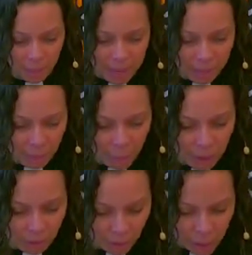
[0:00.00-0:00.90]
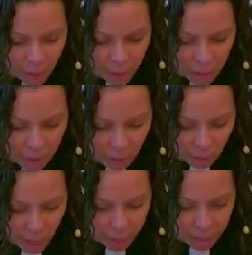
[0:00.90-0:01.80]
in the space of one
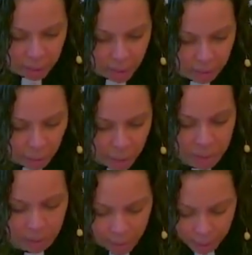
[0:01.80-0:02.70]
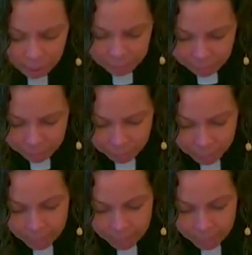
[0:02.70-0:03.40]
verse, you're kind of left wondering